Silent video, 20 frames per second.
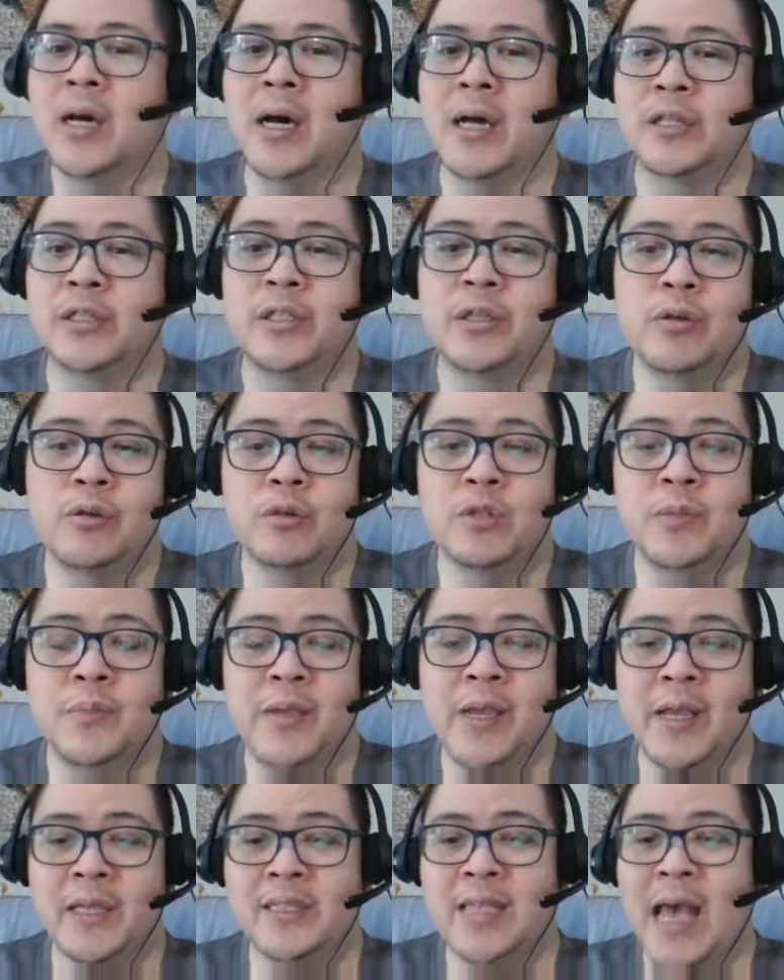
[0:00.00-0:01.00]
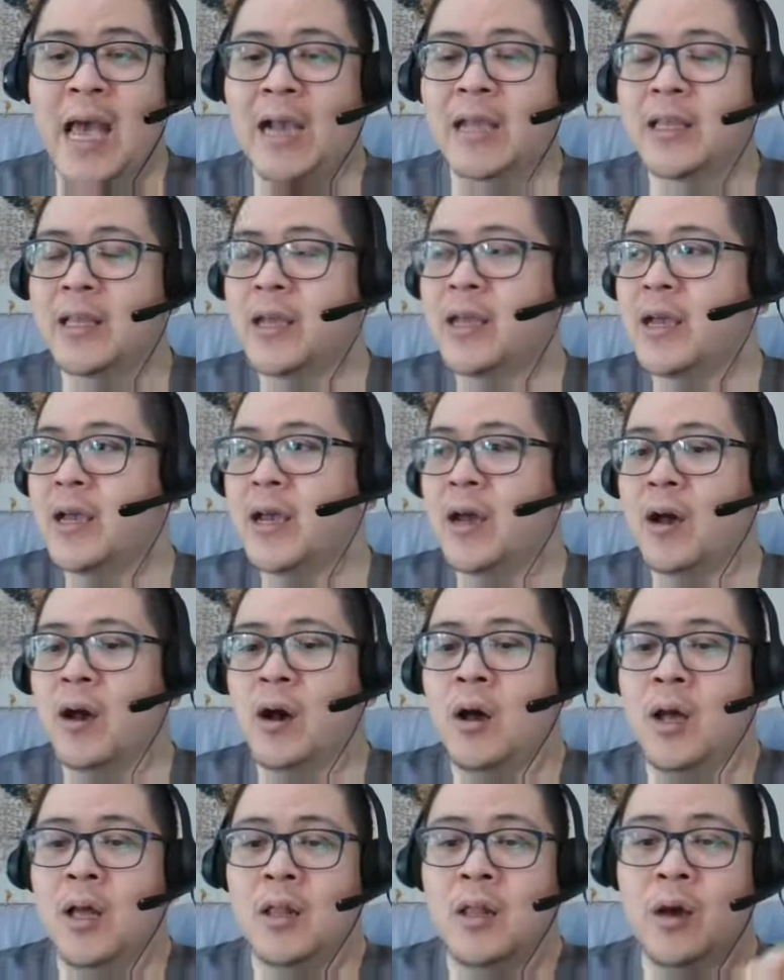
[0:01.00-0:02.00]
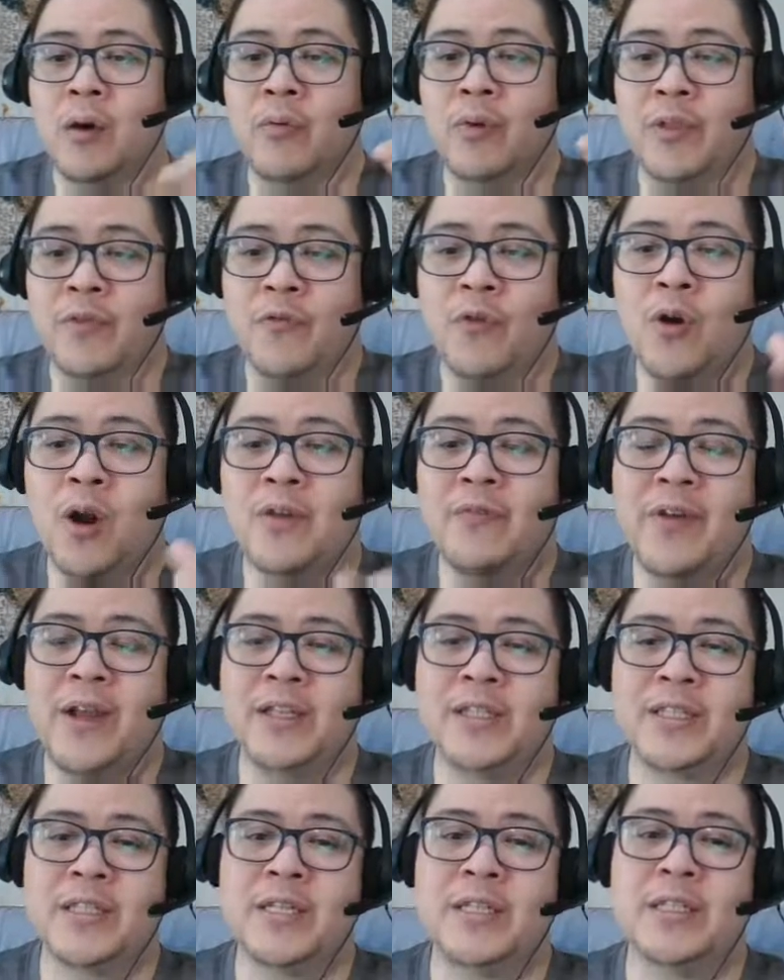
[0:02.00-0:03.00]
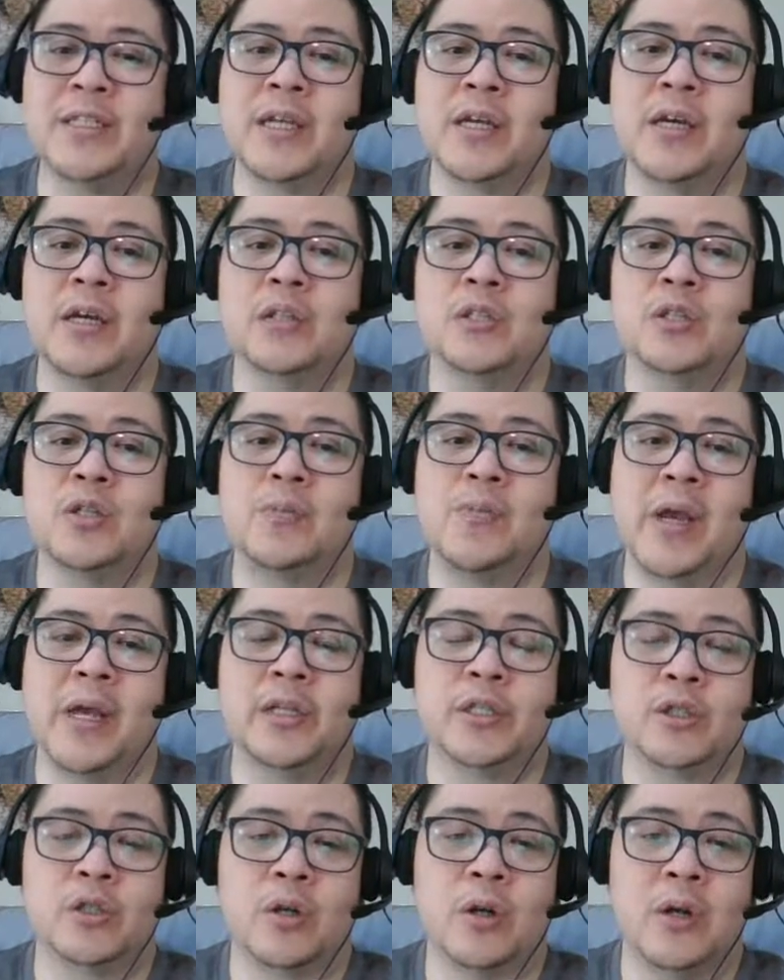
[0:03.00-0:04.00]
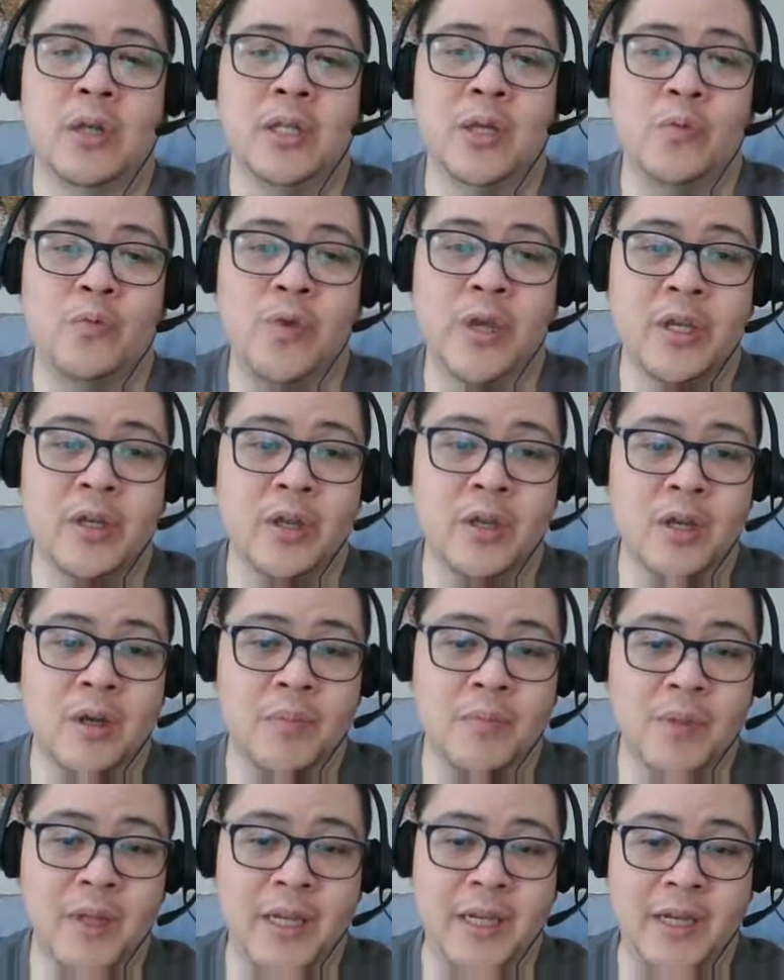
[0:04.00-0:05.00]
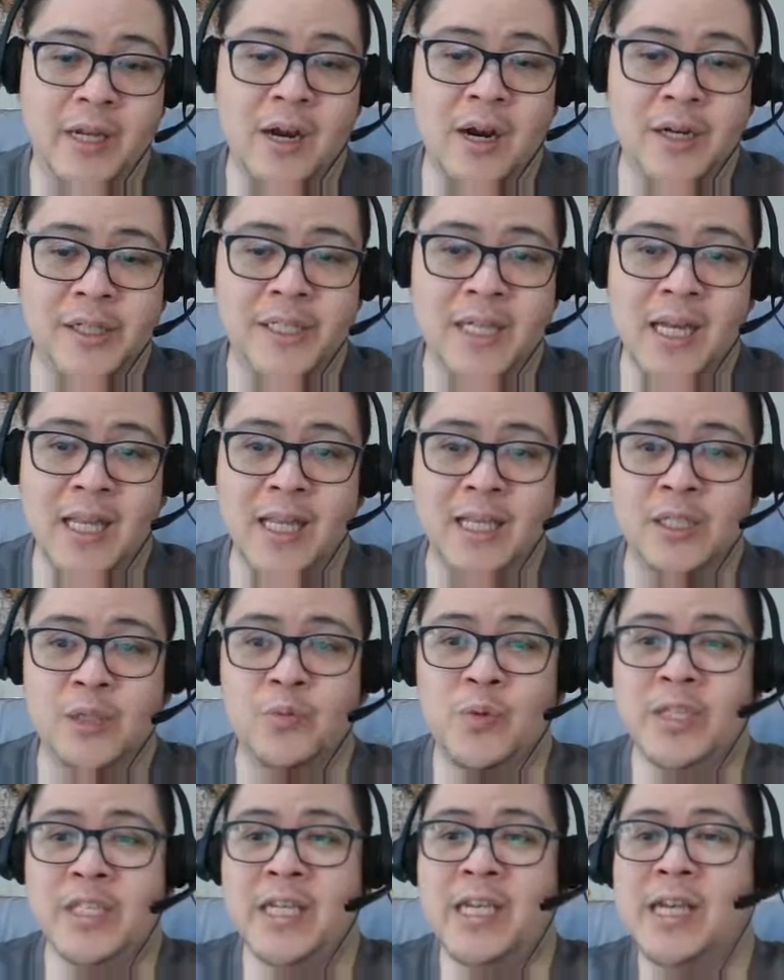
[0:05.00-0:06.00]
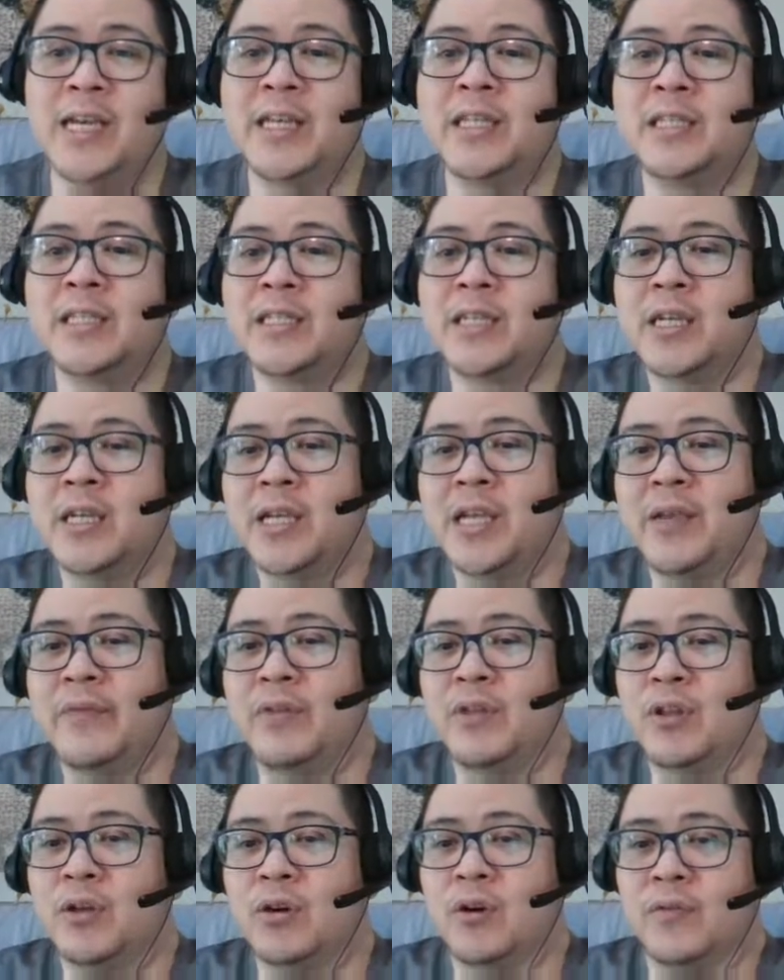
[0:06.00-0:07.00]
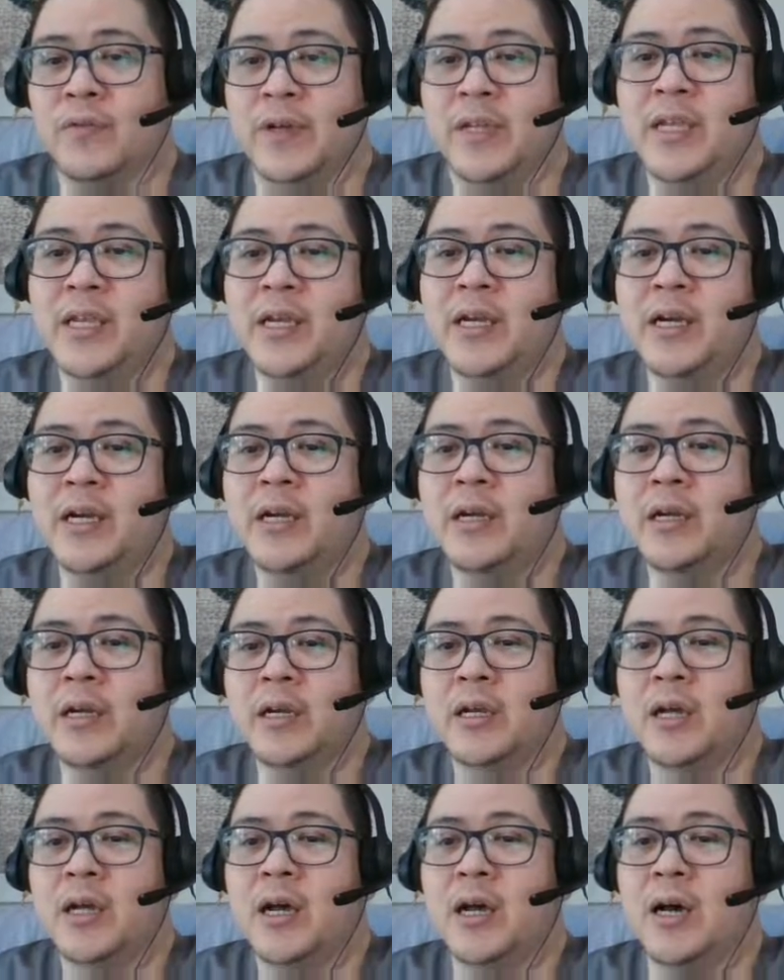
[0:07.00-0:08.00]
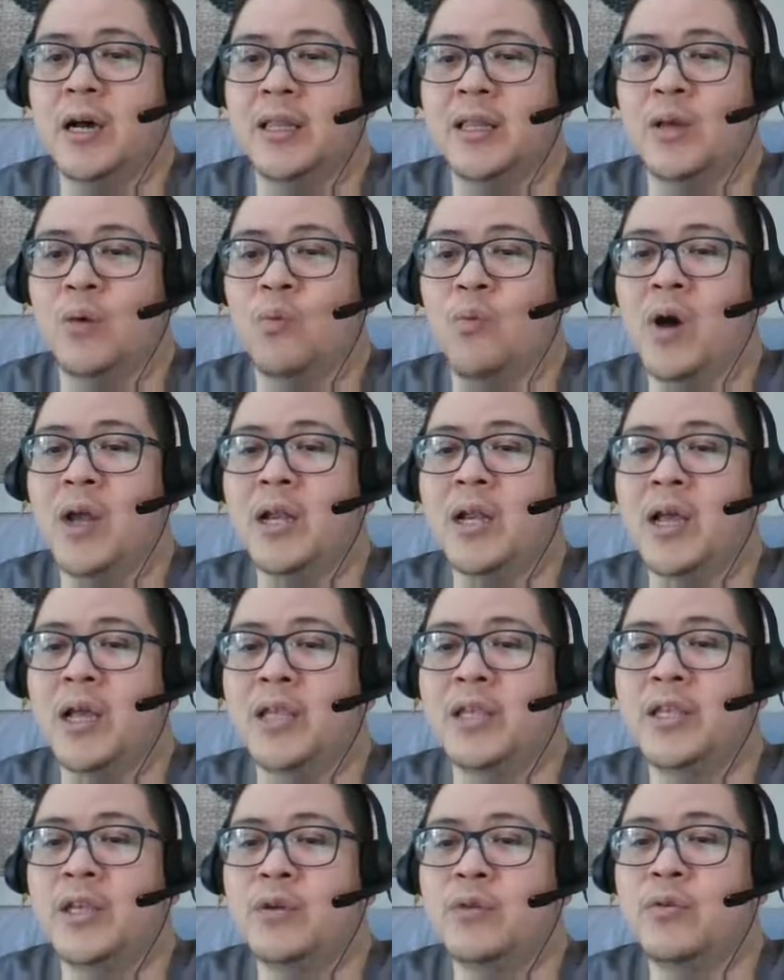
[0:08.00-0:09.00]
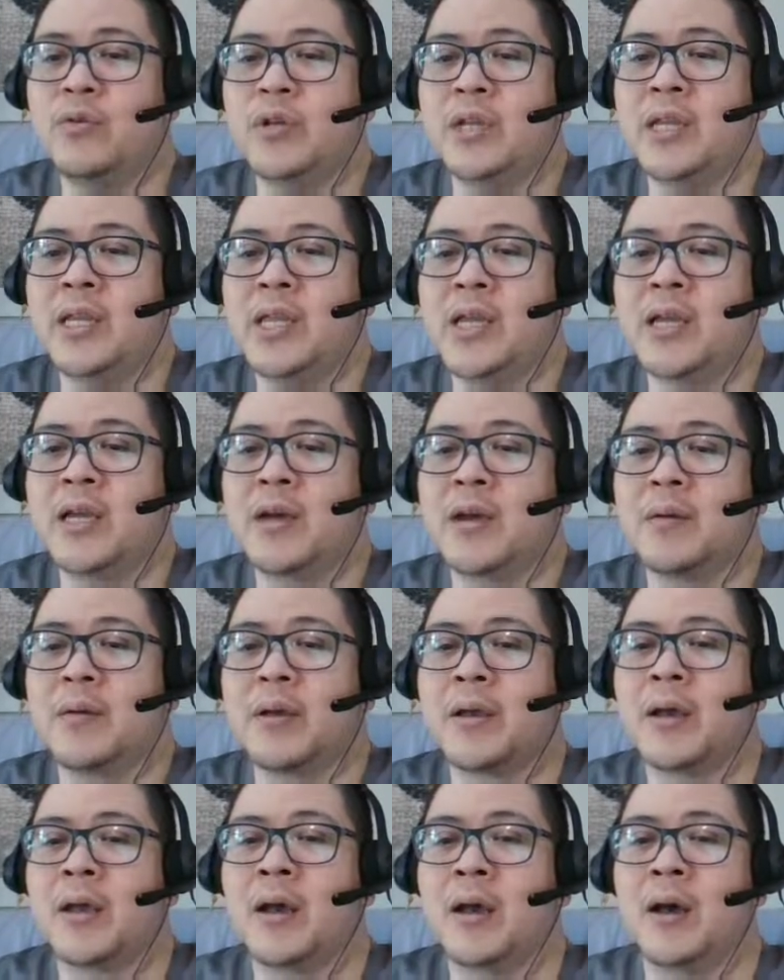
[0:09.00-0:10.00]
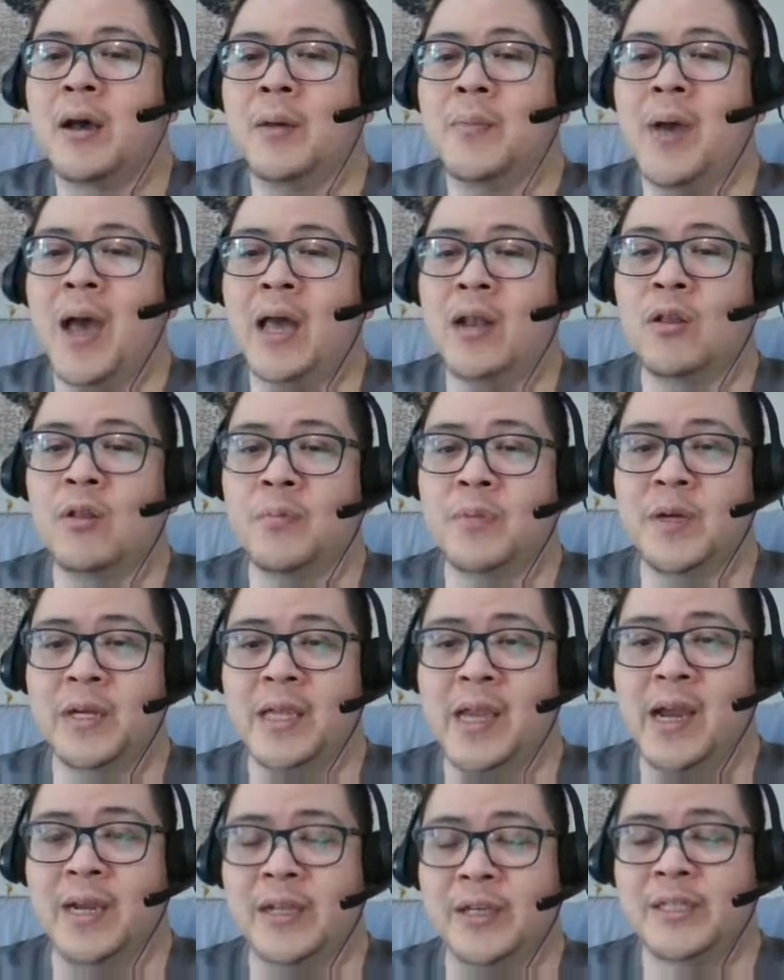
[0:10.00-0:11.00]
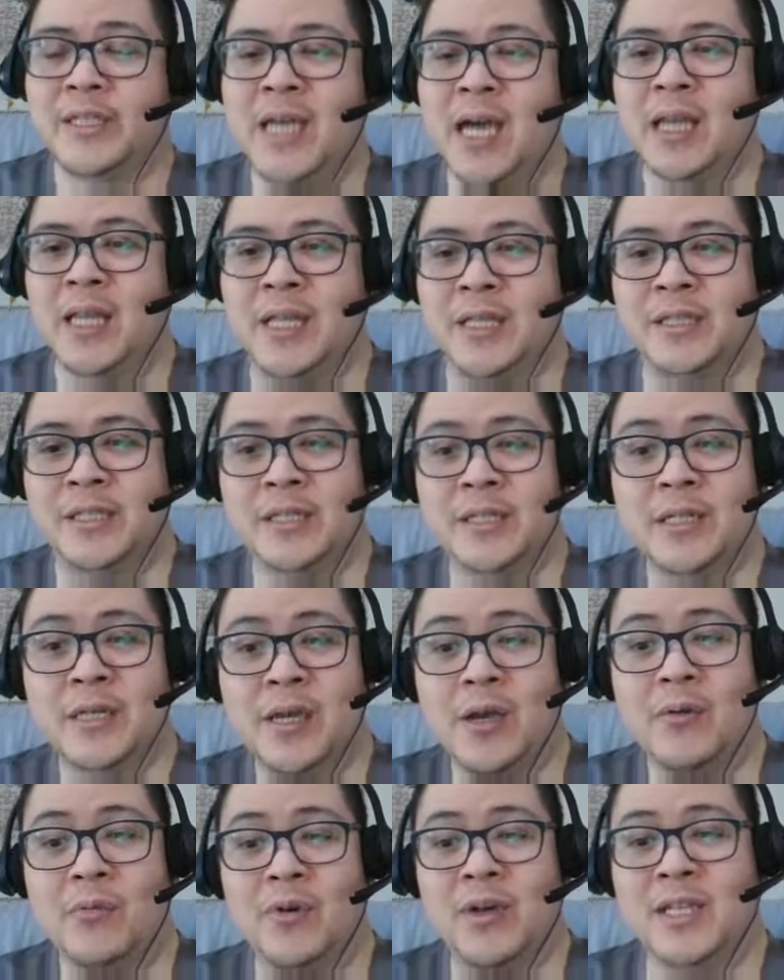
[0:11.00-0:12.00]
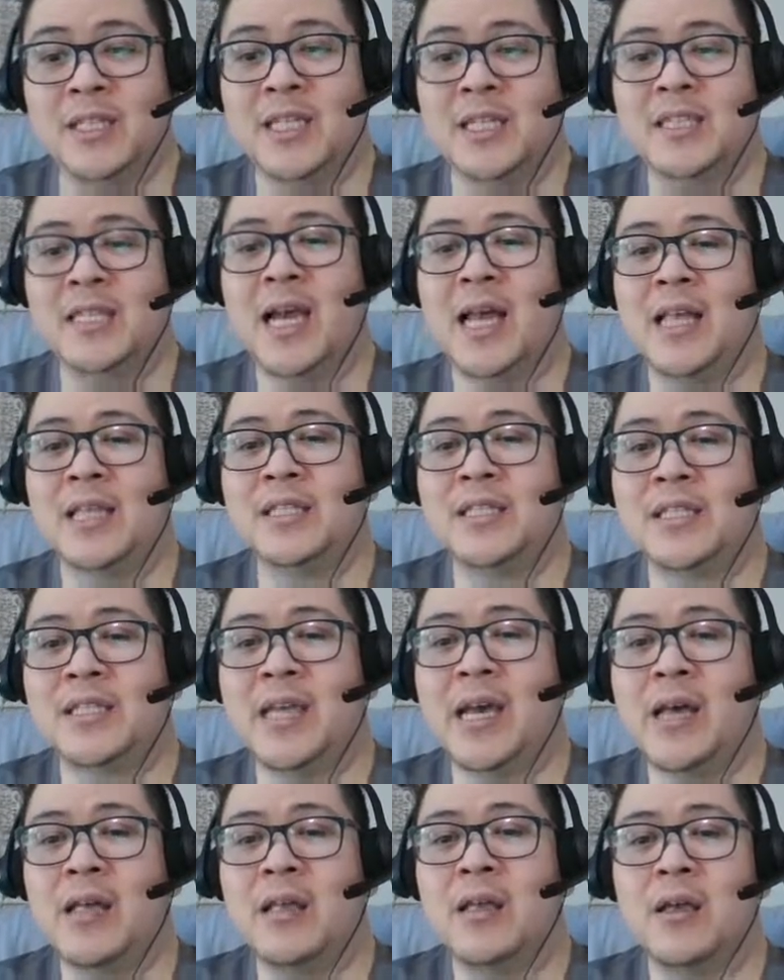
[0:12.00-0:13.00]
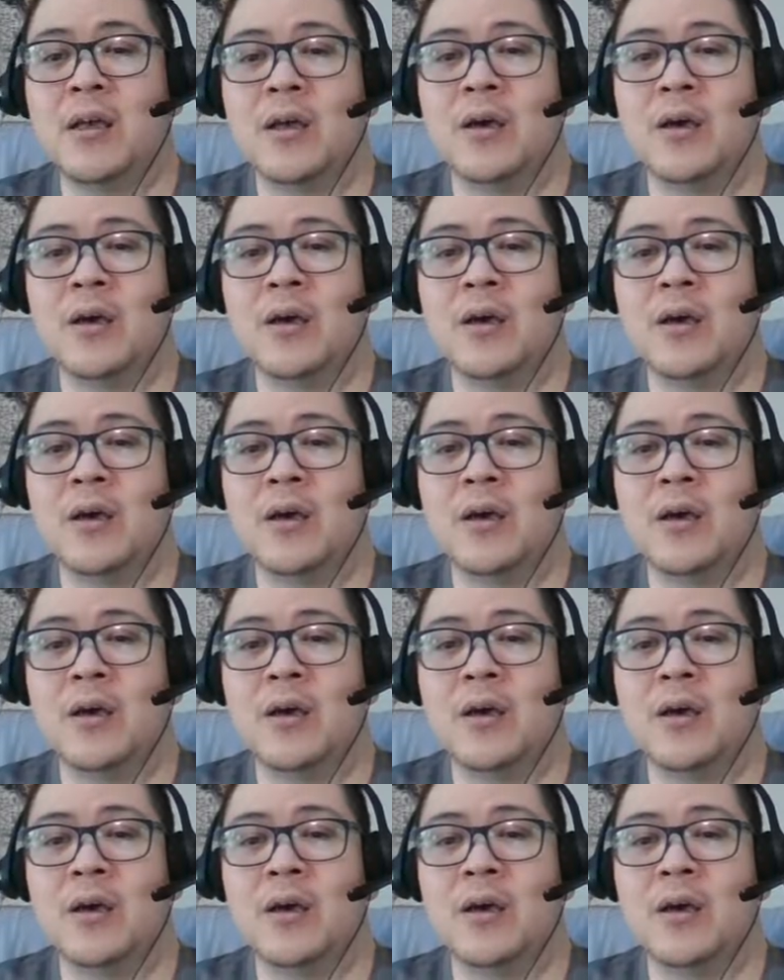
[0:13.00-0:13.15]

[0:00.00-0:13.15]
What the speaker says: two to be exact, along with four adventures to make sure that we could complete our challenge, which is, if you look over here, the one unique panel per character challenge. What does a challenge entail?